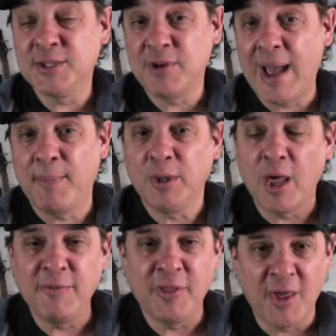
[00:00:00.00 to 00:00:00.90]
strap, a
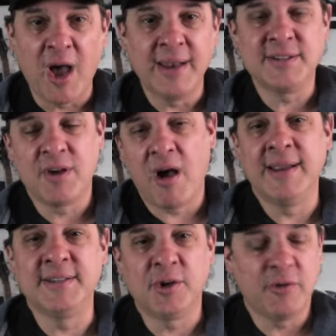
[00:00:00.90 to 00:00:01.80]
lot of thought has gone
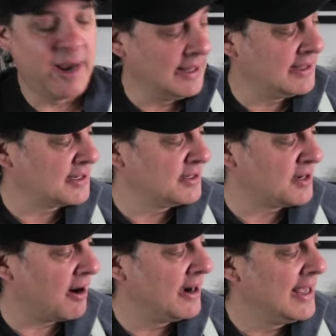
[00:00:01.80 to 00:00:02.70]
into creating this
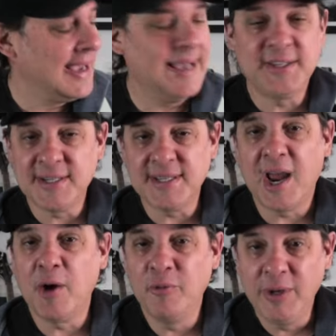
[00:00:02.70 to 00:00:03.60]
guitar. It's just
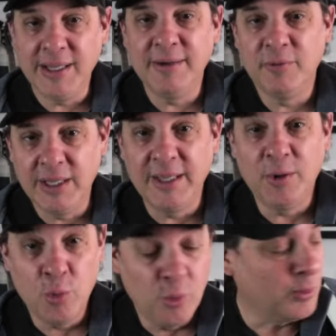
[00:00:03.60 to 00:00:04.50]
a really, really
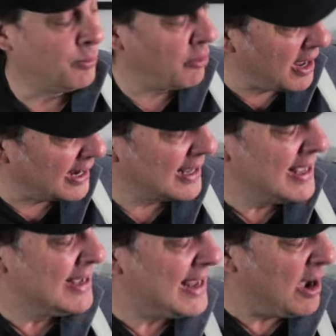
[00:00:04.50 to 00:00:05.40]
cool product.
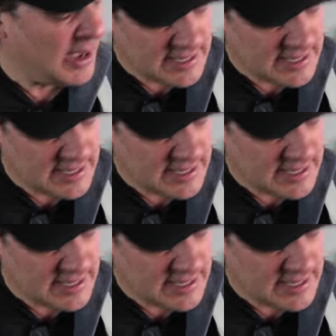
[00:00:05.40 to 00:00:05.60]
Now,